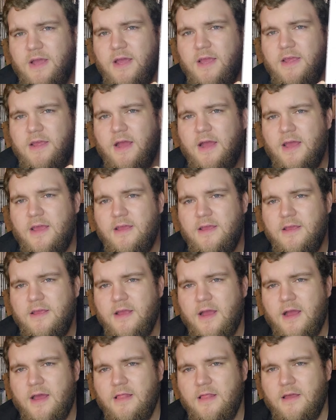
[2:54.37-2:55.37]
I, I,
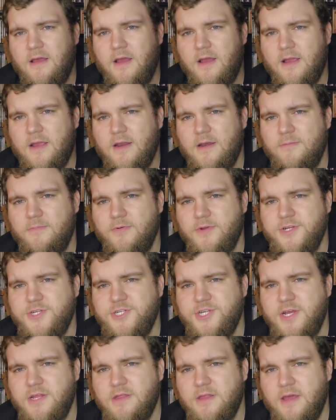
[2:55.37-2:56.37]
I, I can
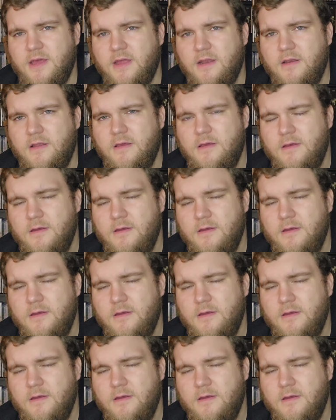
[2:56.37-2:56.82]
appreciate that.